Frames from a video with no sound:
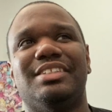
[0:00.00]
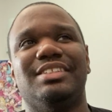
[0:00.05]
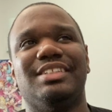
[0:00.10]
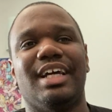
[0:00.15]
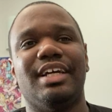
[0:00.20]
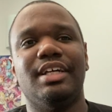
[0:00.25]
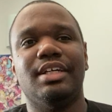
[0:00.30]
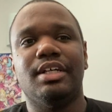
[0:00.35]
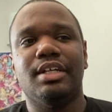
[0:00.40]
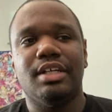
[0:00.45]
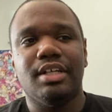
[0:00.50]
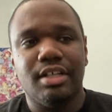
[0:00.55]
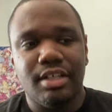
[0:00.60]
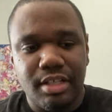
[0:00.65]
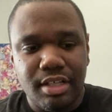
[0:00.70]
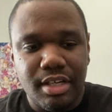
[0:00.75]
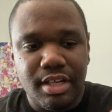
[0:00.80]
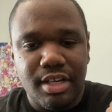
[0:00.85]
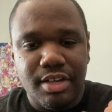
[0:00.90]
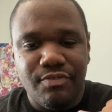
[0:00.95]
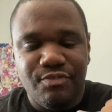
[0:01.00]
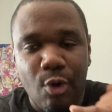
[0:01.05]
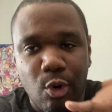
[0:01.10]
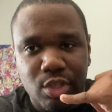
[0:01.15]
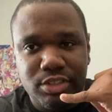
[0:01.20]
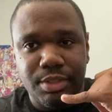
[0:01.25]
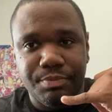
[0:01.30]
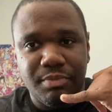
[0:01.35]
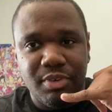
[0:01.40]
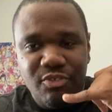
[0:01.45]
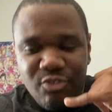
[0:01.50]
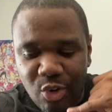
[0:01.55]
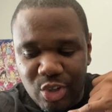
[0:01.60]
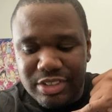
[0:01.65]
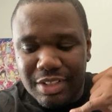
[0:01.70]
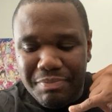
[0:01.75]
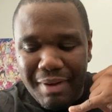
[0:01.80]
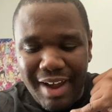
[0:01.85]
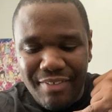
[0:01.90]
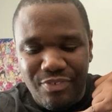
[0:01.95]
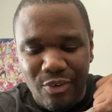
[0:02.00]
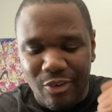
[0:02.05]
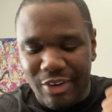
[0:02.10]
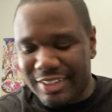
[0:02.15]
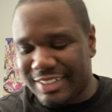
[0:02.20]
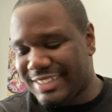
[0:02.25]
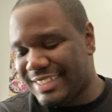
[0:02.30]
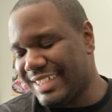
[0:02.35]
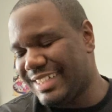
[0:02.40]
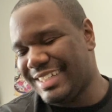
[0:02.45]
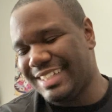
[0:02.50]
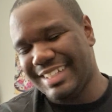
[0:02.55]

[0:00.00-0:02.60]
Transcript: He's like, force him by force.